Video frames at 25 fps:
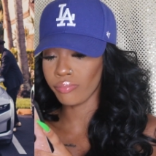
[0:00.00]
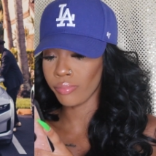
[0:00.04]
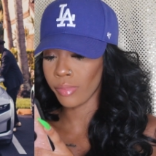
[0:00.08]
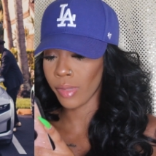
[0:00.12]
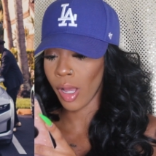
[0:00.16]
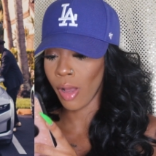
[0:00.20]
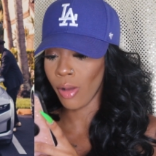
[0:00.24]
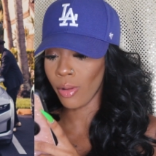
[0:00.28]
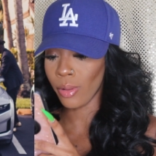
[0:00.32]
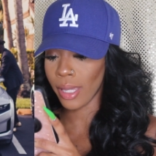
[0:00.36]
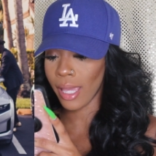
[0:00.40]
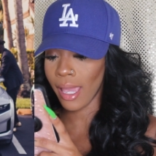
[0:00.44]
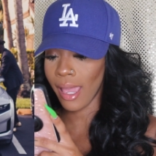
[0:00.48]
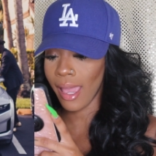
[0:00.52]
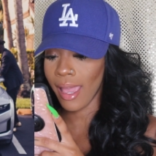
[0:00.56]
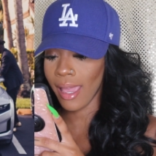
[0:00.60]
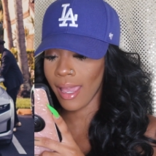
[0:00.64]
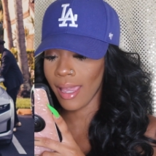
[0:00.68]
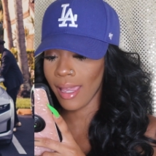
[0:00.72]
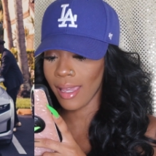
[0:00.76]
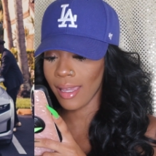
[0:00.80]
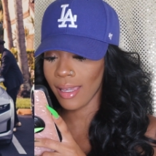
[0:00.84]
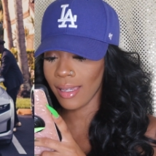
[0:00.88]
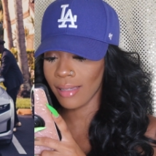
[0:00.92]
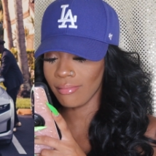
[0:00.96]
Okay.
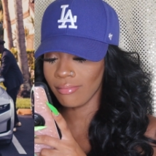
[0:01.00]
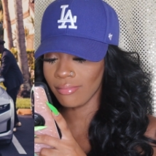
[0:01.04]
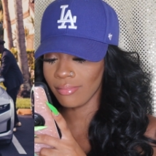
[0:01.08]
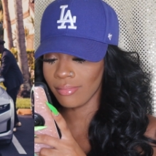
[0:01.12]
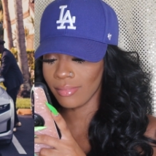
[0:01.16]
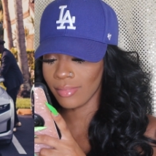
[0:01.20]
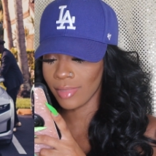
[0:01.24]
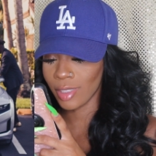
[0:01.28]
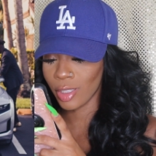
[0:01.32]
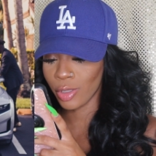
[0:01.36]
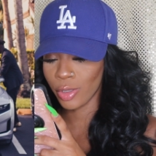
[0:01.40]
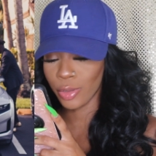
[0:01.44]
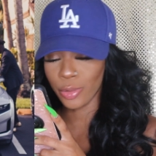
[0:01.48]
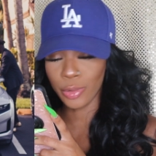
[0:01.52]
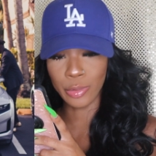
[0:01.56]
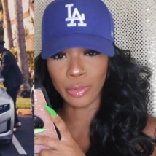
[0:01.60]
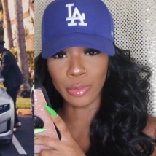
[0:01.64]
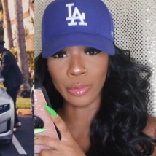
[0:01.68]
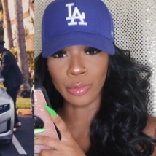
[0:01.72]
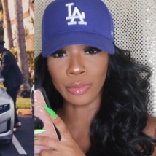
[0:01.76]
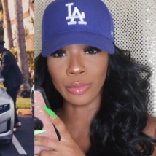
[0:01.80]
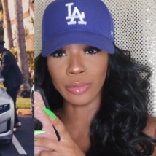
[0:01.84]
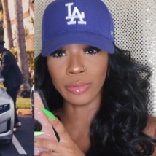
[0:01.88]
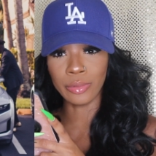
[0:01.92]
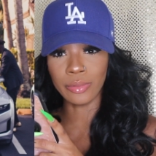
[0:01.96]

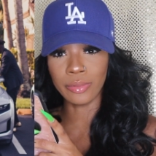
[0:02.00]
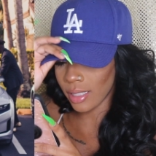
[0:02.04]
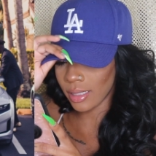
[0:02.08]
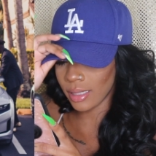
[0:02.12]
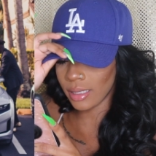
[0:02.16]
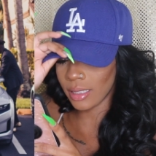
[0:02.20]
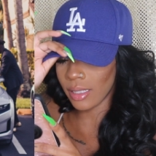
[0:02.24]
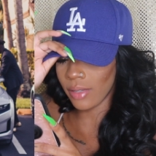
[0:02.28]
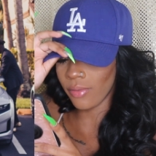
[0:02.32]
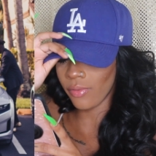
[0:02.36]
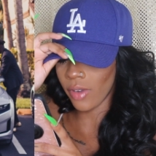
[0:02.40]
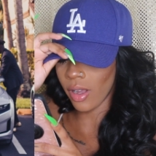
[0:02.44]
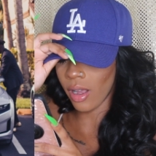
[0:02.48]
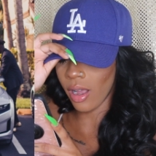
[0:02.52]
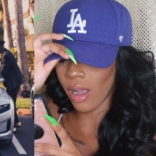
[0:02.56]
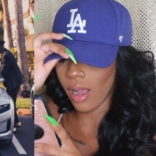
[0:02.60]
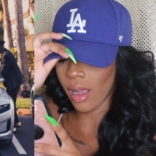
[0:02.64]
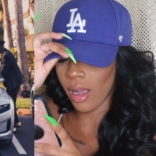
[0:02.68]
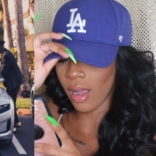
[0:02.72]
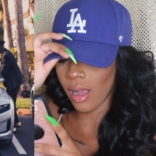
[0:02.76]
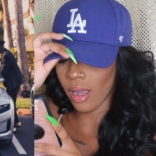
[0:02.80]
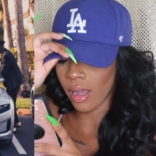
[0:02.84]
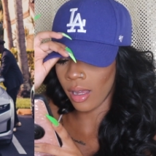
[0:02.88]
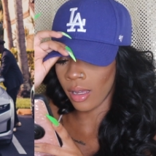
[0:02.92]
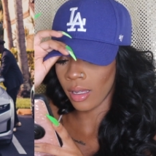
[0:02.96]
Shoot. First of
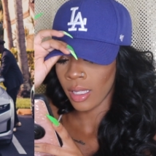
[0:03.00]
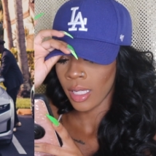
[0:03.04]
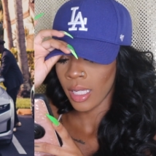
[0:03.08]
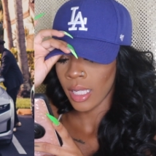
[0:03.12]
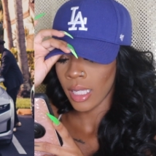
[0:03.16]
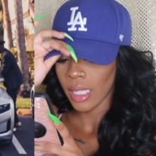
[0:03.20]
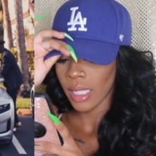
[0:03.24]
all,